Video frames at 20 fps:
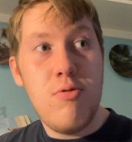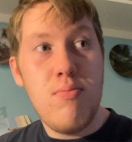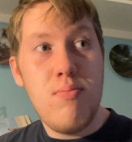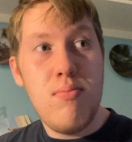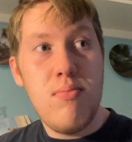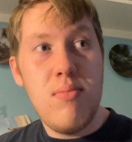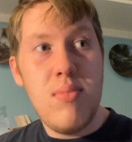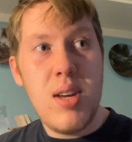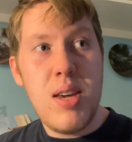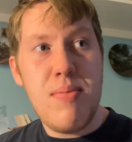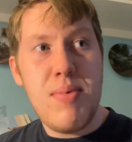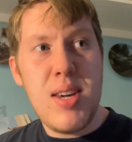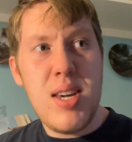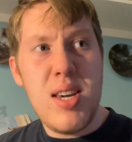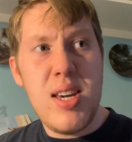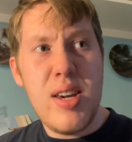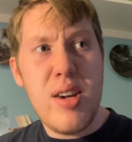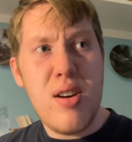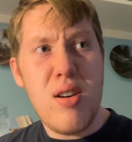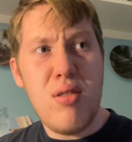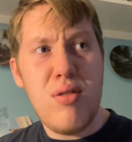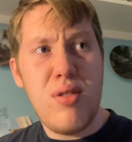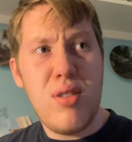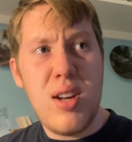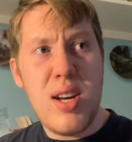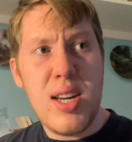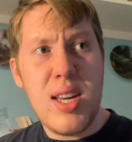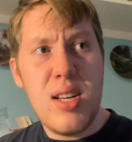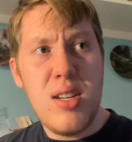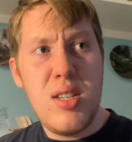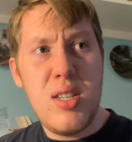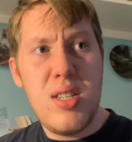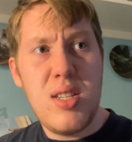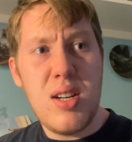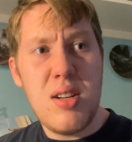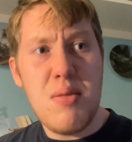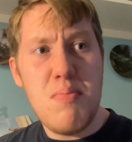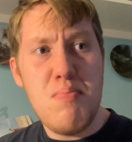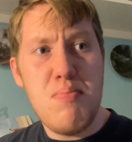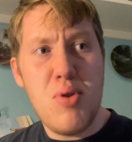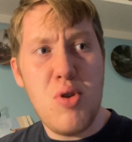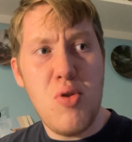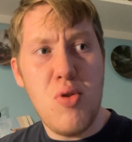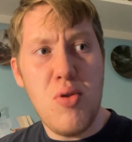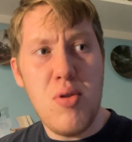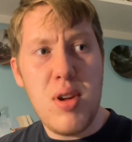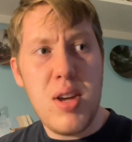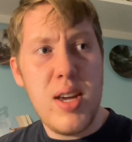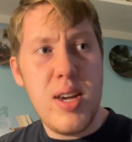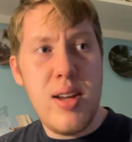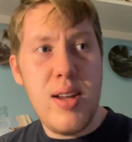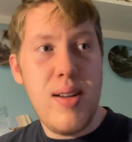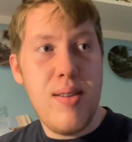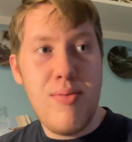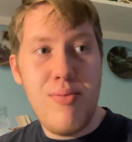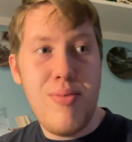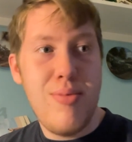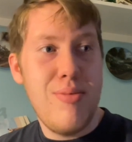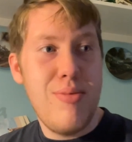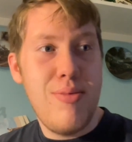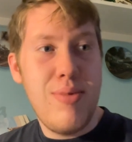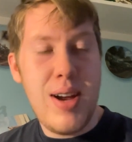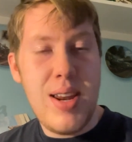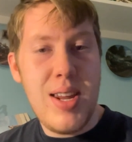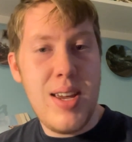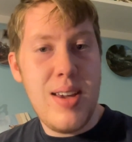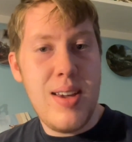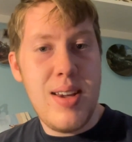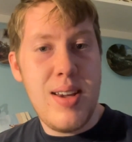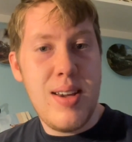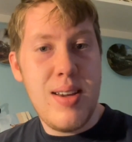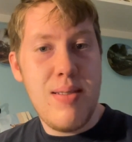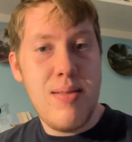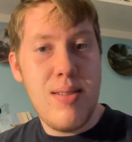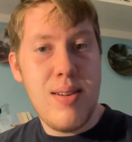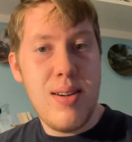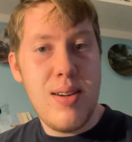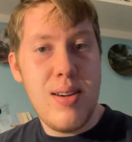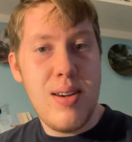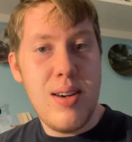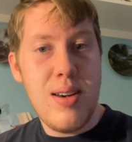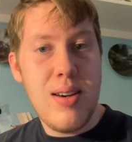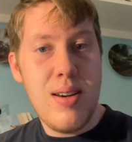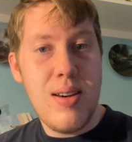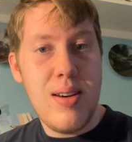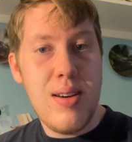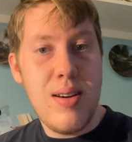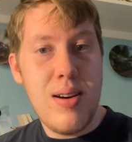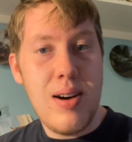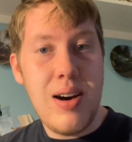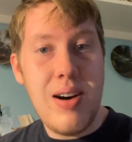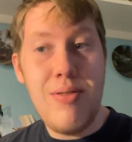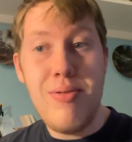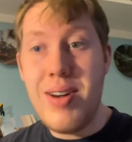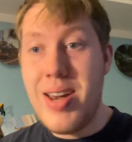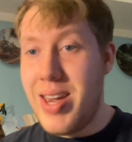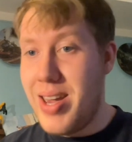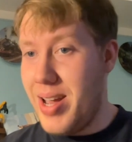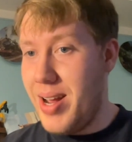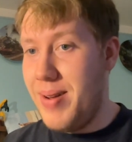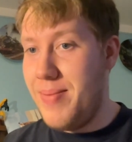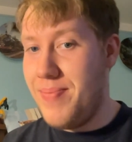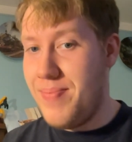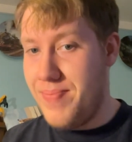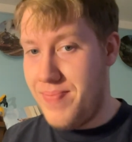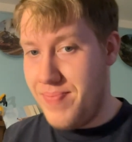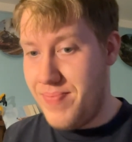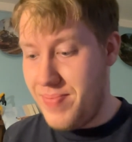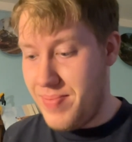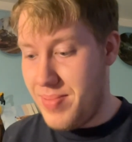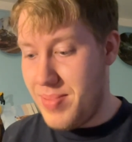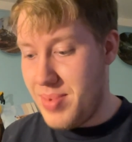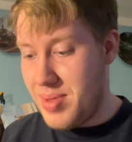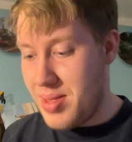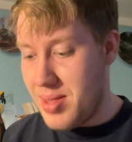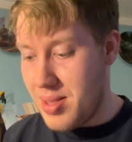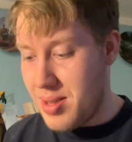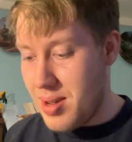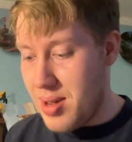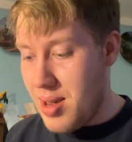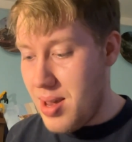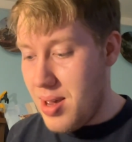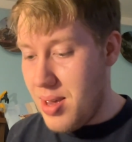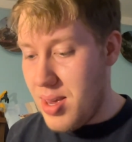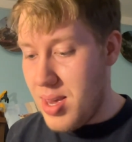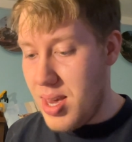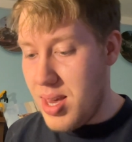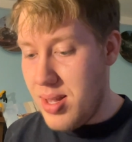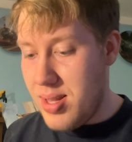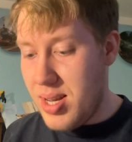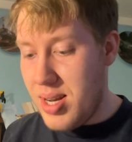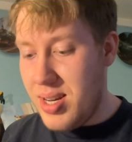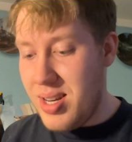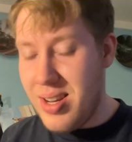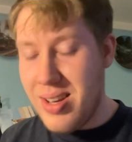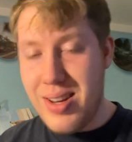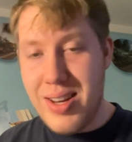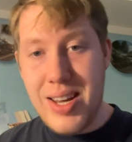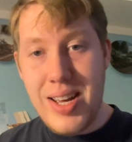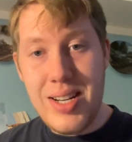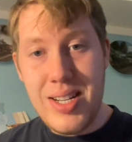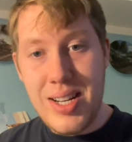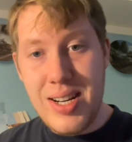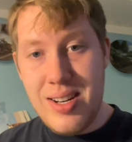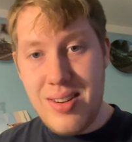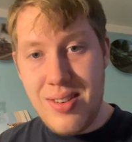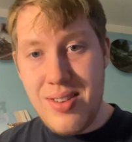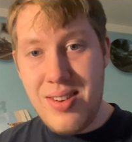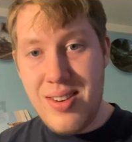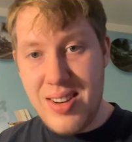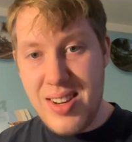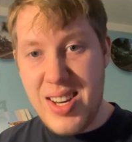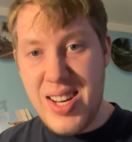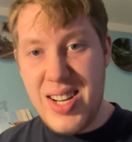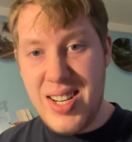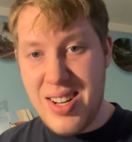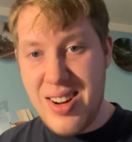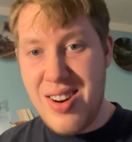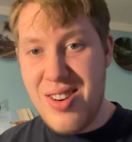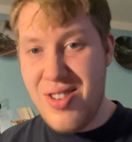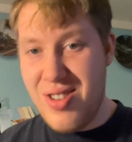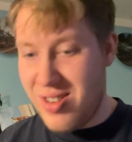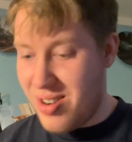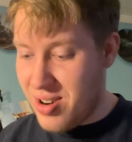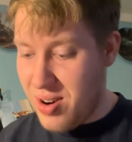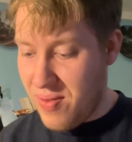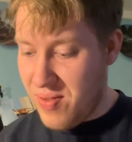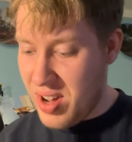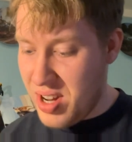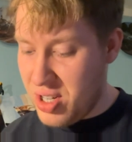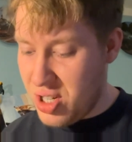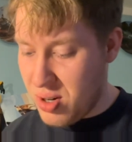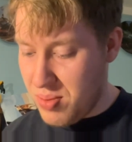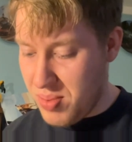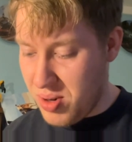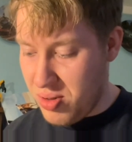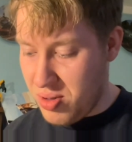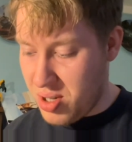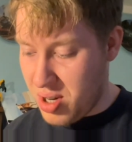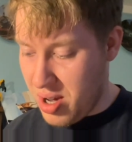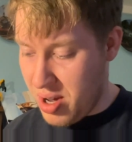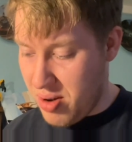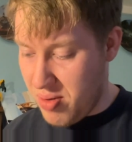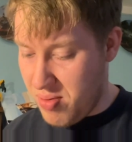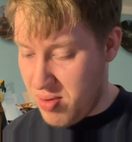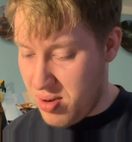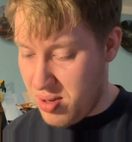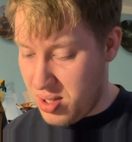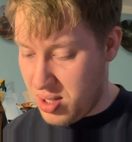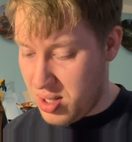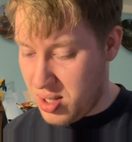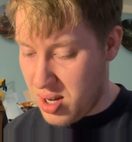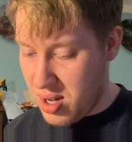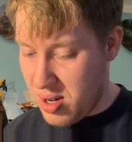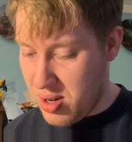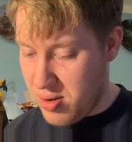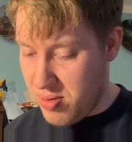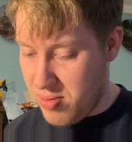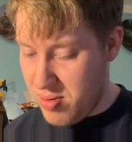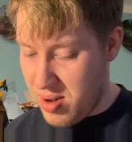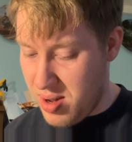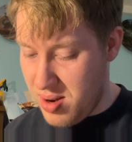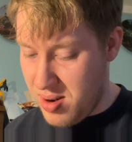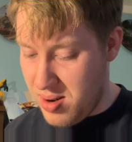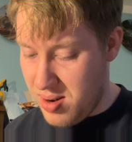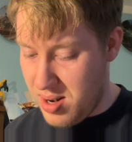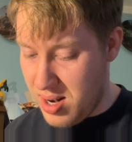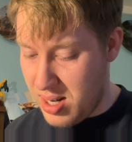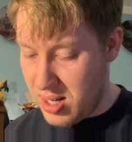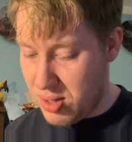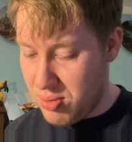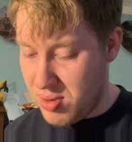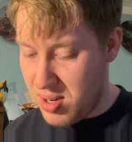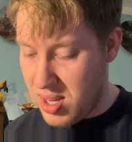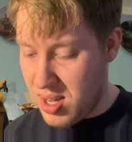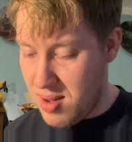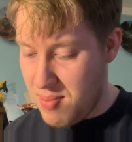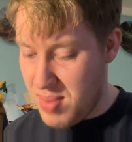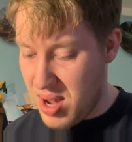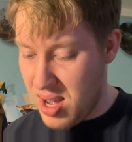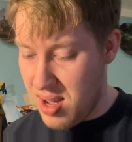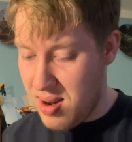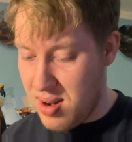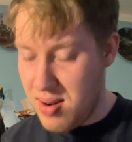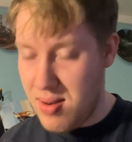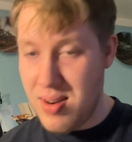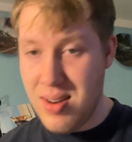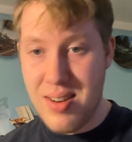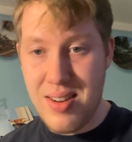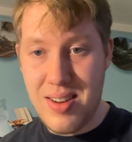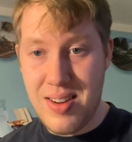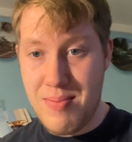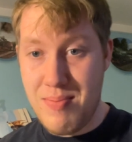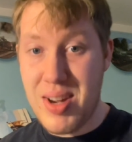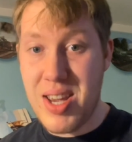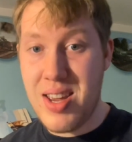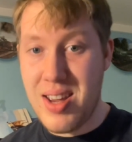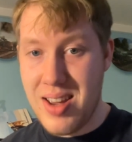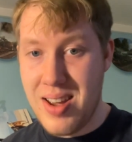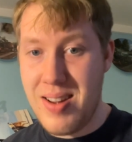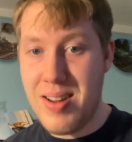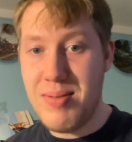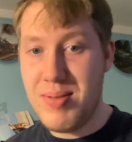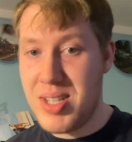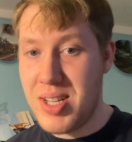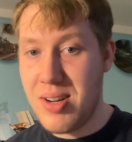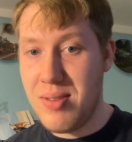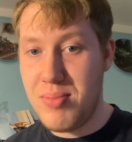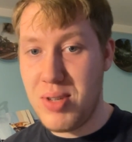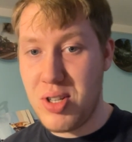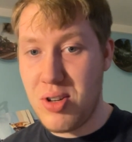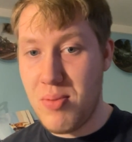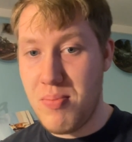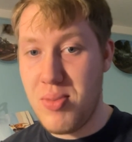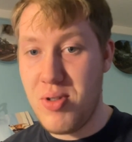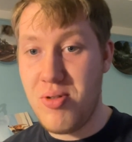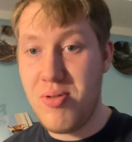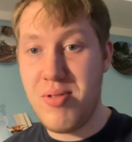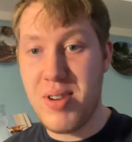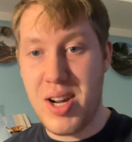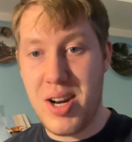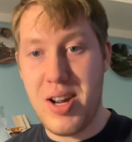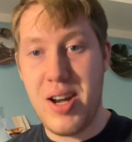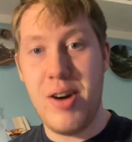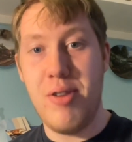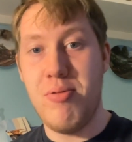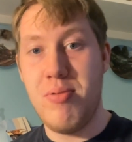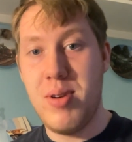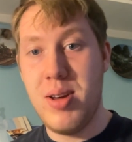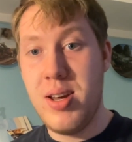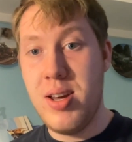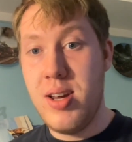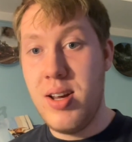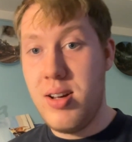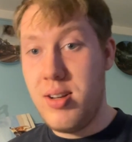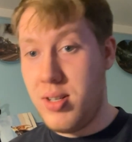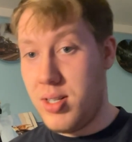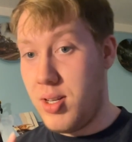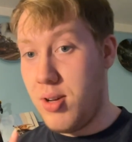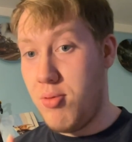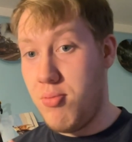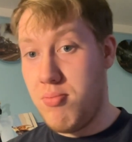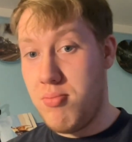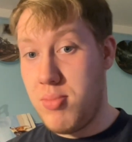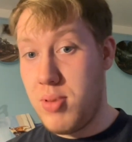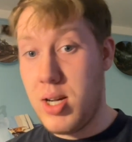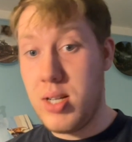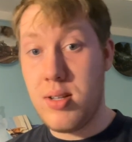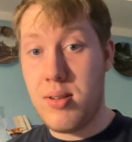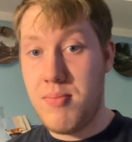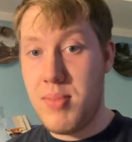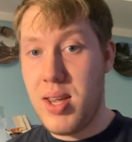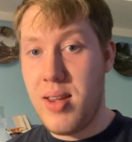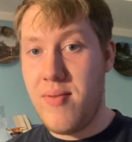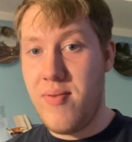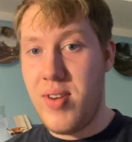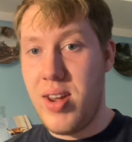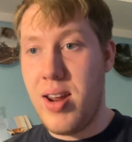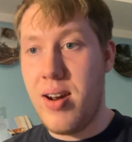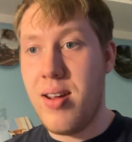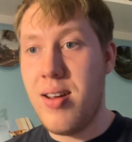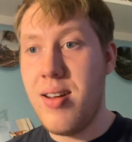maybe he got like sudden poorly when he. Oh wait, he didn't eat a lot of vegetables though. So that's why he making himself so poorly though. So that's the main thing.